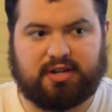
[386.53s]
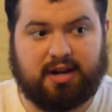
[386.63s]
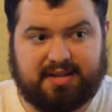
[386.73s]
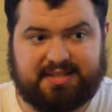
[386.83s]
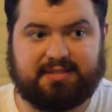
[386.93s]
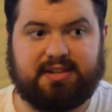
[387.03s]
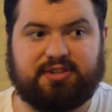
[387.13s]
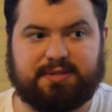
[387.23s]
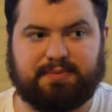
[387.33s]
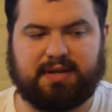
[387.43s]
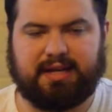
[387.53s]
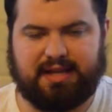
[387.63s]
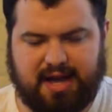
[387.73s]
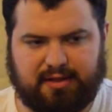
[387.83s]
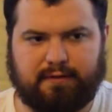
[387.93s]
you're constantly just
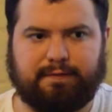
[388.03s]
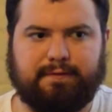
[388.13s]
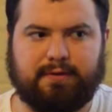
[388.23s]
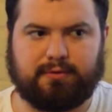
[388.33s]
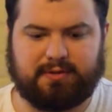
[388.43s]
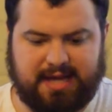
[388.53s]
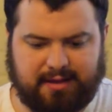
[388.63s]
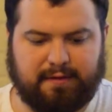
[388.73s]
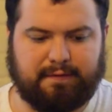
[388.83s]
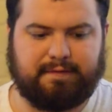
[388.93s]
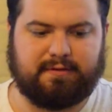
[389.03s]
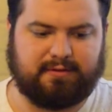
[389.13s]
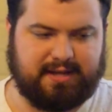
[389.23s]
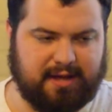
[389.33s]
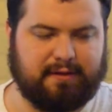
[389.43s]
playing yellow fuel, yellow
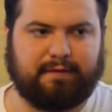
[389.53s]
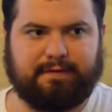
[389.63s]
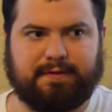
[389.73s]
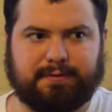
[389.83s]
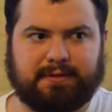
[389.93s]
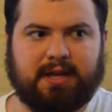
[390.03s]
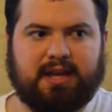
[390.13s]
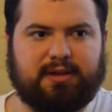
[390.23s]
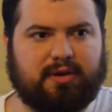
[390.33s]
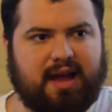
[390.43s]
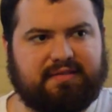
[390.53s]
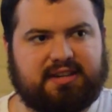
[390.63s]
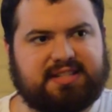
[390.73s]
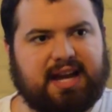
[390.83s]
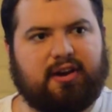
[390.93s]
fuel, yellow fuel. You'll
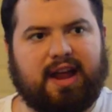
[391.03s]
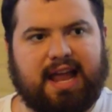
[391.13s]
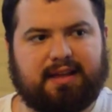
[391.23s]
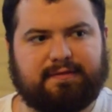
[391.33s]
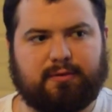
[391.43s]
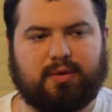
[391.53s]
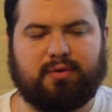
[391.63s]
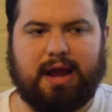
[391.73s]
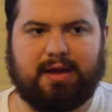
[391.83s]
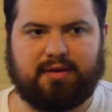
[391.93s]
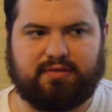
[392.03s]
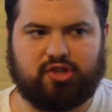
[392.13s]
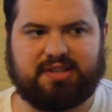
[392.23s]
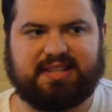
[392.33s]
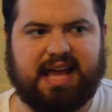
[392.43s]
have an entire hand for one round
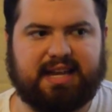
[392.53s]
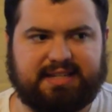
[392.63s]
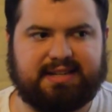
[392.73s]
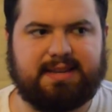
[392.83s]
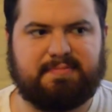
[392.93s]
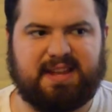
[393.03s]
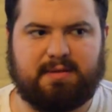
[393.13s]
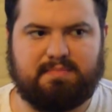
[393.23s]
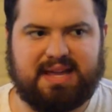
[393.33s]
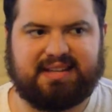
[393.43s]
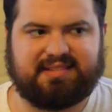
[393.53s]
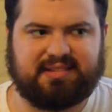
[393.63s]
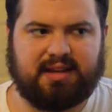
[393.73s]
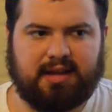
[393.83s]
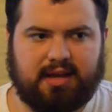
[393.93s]
of just that type, and it
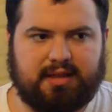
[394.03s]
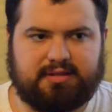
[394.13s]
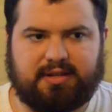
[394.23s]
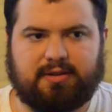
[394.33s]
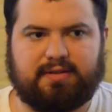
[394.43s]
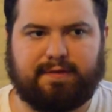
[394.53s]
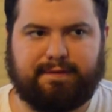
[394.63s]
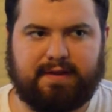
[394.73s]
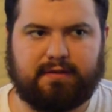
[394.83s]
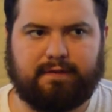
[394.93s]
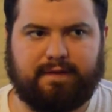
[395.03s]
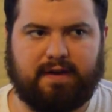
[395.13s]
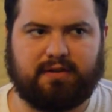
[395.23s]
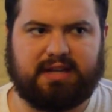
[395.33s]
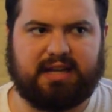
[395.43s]
makes the turns feel
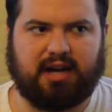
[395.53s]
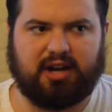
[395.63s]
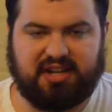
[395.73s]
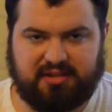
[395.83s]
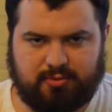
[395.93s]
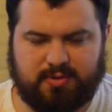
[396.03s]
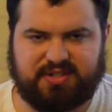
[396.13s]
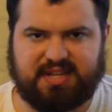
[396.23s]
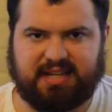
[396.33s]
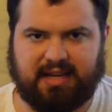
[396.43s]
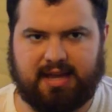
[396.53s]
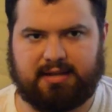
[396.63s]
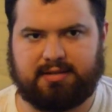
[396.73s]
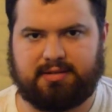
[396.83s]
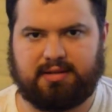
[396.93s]
fairly uninteresting
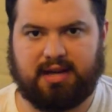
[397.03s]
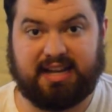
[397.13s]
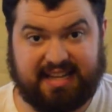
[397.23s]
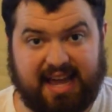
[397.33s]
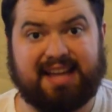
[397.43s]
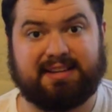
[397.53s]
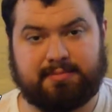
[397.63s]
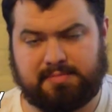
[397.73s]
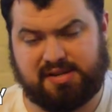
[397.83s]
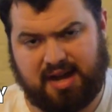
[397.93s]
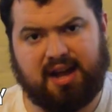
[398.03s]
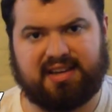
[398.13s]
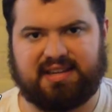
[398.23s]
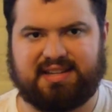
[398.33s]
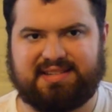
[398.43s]
and, again,
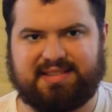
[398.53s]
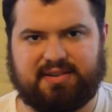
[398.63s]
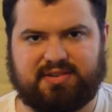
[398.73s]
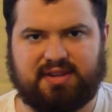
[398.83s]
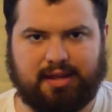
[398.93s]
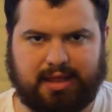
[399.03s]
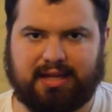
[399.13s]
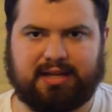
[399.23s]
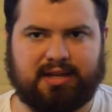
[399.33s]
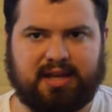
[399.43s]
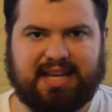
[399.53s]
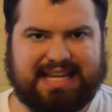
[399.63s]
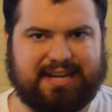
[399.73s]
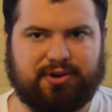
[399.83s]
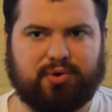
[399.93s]
monotonous. There's nothing
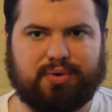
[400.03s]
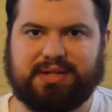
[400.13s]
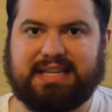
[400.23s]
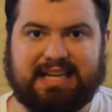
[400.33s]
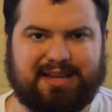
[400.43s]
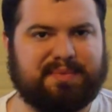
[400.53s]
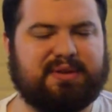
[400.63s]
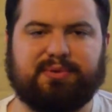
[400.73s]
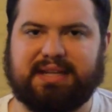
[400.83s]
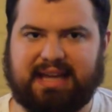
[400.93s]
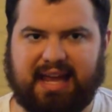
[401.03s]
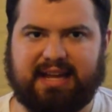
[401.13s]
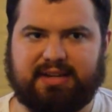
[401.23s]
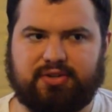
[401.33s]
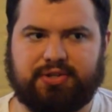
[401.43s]
here to really keep you
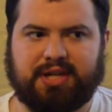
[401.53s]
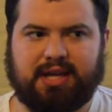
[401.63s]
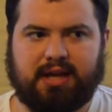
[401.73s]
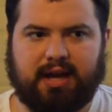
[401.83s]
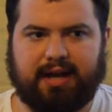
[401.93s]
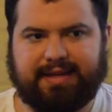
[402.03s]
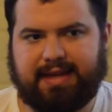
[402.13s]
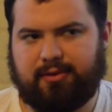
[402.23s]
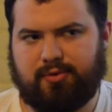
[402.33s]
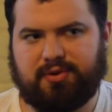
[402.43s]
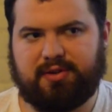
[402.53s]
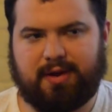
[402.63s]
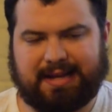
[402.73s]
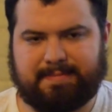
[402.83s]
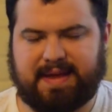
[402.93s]
engaged. I can't
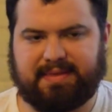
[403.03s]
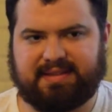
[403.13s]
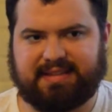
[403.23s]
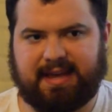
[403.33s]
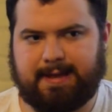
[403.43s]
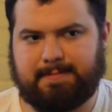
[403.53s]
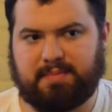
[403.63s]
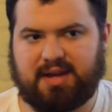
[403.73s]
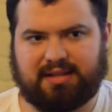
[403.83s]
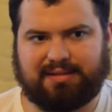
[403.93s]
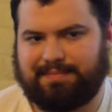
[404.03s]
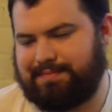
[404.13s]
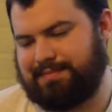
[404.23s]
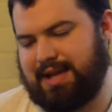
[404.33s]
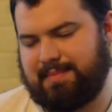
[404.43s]
really recommend this game. I'm
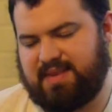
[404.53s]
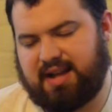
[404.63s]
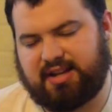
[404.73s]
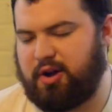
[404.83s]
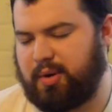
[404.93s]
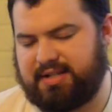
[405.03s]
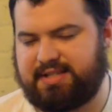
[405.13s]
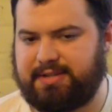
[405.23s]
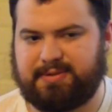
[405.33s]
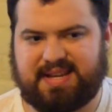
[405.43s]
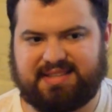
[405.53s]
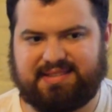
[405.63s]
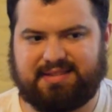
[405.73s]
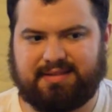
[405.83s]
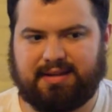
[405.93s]
not going
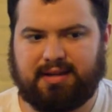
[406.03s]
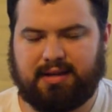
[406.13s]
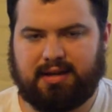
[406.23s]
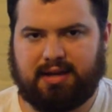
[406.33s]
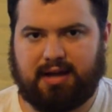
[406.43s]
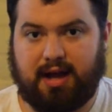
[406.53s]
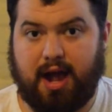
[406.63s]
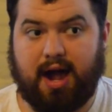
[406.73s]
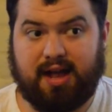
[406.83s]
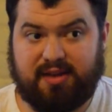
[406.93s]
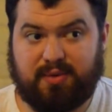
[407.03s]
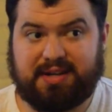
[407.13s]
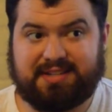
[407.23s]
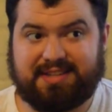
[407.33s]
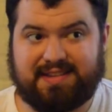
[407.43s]
to. I
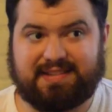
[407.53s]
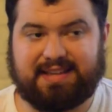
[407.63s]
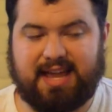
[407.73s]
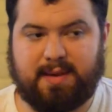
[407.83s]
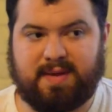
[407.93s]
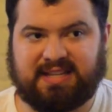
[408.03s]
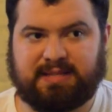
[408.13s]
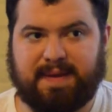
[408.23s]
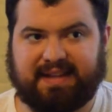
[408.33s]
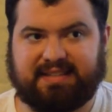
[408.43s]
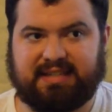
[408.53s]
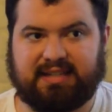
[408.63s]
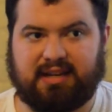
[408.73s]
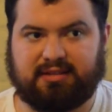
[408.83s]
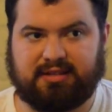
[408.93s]
went into this game
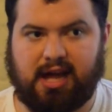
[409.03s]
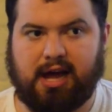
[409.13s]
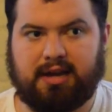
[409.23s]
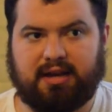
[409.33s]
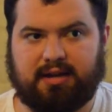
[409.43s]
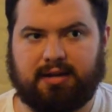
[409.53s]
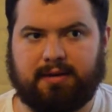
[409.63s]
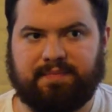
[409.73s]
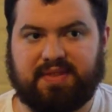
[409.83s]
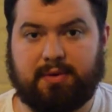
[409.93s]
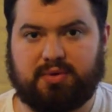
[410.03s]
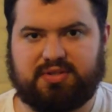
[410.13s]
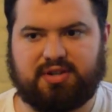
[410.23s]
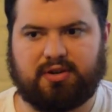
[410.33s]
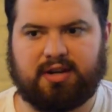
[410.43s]
expecting a lot. It
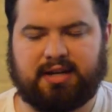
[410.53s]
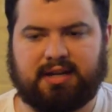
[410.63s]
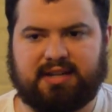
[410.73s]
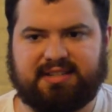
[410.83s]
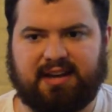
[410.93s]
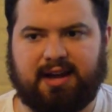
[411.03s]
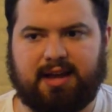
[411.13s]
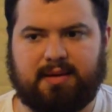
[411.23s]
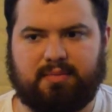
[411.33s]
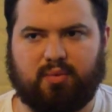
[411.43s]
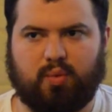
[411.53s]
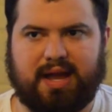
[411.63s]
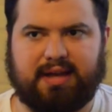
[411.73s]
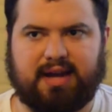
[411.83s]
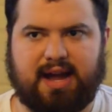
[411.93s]
was during a time
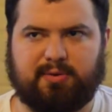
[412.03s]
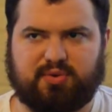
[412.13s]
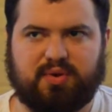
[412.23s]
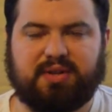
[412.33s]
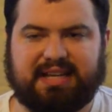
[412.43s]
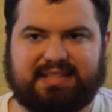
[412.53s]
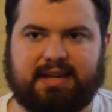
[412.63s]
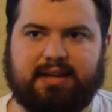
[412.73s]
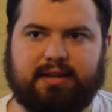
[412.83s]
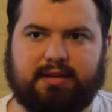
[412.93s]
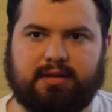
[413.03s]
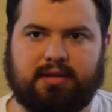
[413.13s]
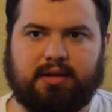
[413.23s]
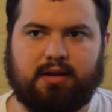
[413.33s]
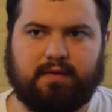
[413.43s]
when I was really
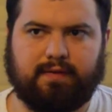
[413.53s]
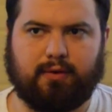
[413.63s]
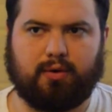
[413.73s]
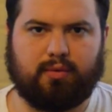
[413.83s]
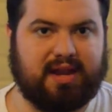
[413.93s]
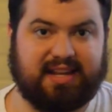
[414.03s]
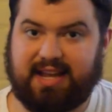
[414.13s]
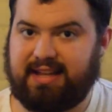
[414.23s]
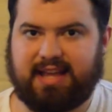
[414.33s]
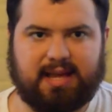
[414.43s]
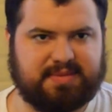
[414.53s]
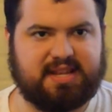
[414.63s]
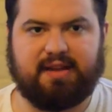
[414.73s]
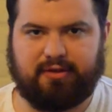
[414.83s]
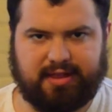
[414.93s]
excited for Renegade
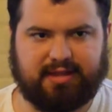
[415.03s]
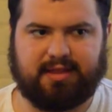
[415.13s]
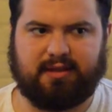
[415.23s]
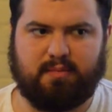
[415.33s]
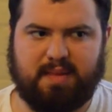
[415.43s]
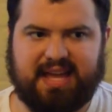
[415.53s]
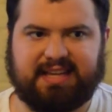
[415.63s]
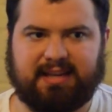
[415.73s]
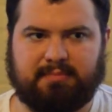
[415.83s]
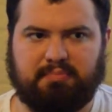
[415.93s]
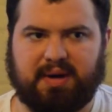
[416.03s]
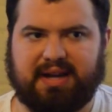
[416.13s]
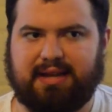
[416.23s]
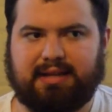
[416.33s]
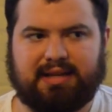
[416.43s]
Games and everything that they're making,
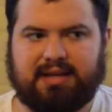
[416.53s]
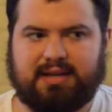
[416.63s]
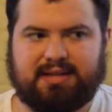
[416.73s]
but